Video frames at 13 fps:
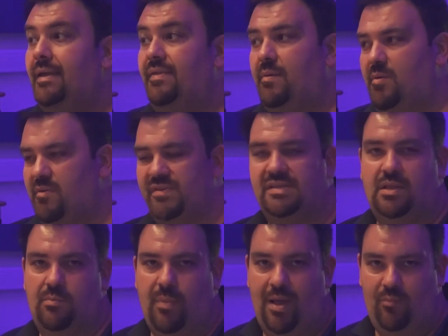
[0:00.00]
Then we move into
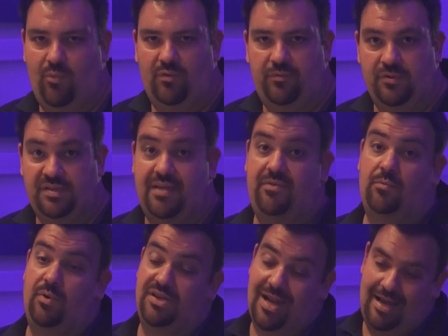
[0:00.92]
the
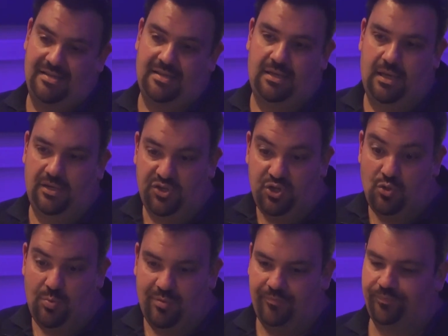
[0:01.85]
M147, which has a
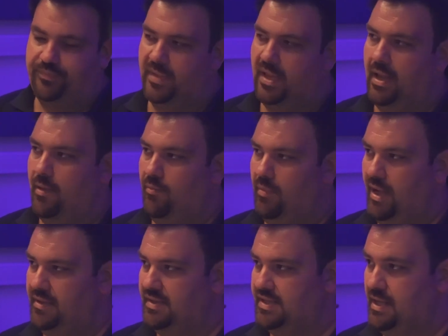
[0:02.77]
tube
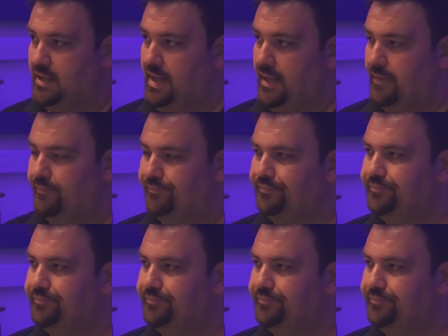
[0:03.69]
in the circuit,